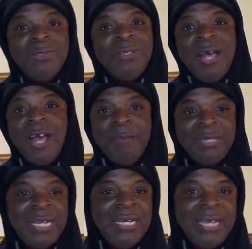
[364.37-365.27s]
So I
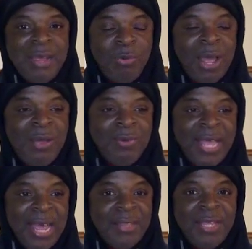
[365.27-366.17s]
updated that while I
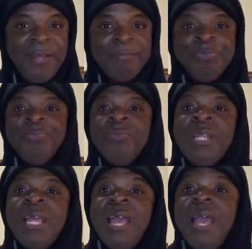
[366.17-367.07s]
had them.
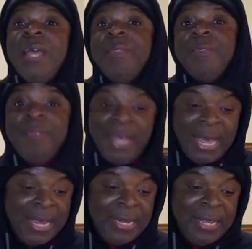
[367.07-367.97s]
And
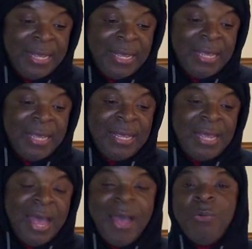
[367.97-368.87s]
then
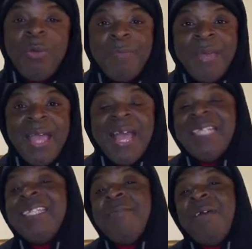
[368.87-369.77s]
I went back. I
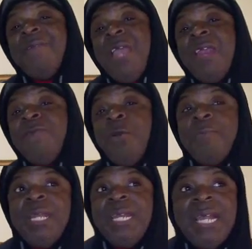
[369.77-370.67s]
sat in my van for a
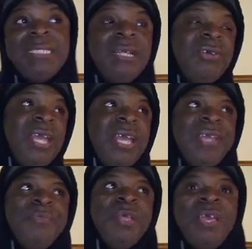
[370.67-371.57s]
minute and I said,
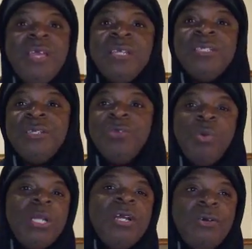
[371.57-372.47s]
okay, do you
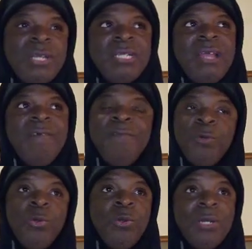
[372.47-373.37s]
want to go get that
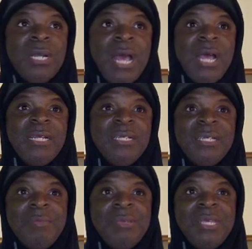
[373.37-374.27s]
food or not?
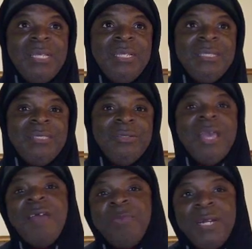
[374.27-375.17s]
I mean, you
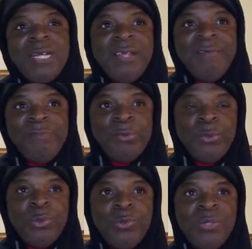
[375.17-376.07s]
have plenty of
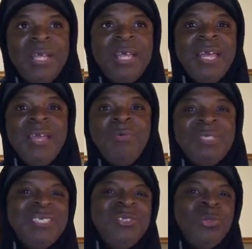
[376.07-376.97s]
food. It
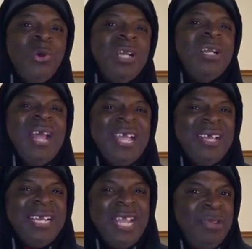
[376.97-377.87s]
was sort of like
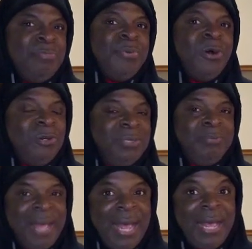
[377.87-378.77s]
an impulse
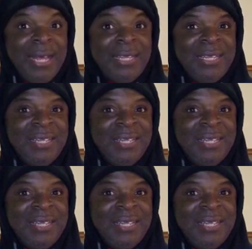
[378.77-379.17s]
buy.